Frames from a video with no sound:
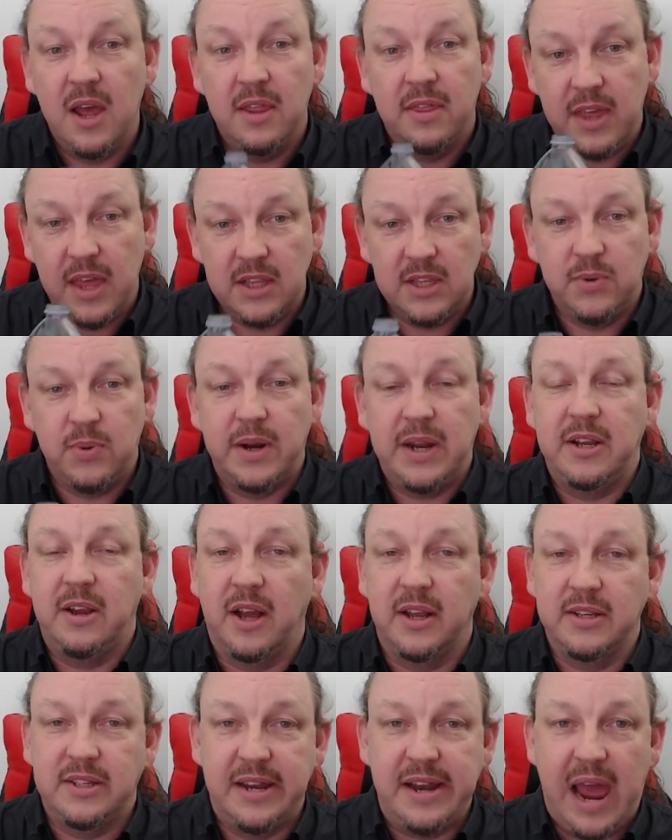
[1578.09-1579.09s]
Then
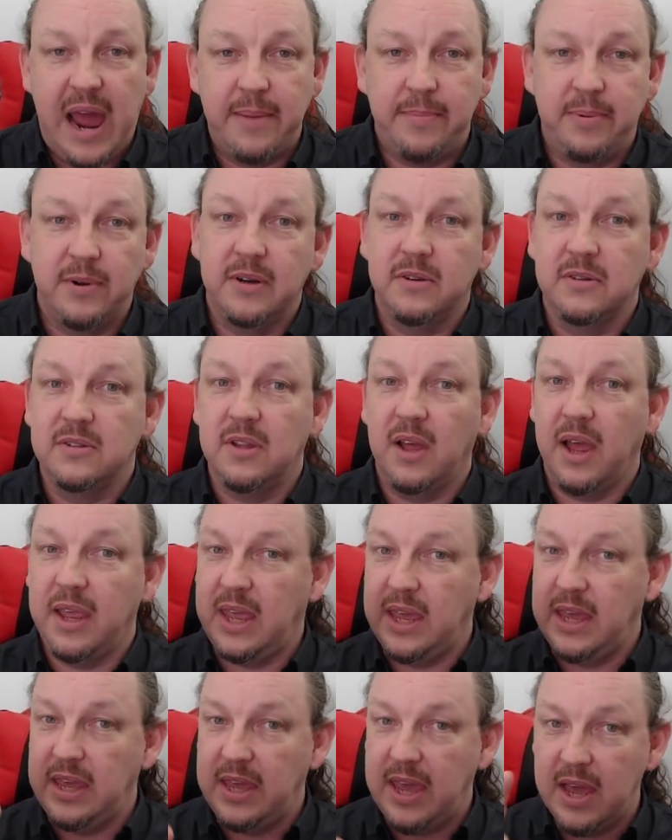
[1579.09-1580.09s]
2019 happened and I was like,
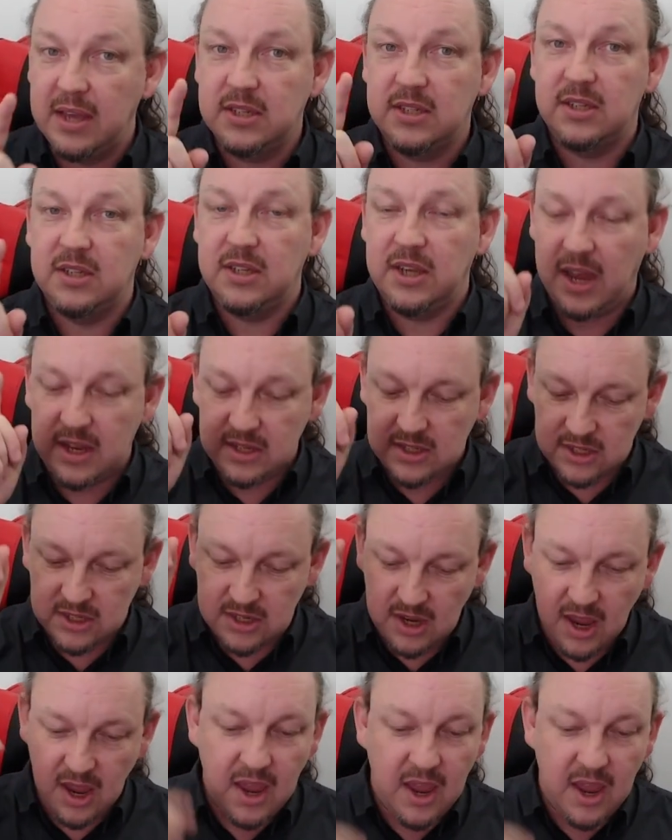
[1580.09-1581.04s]
yes, yes,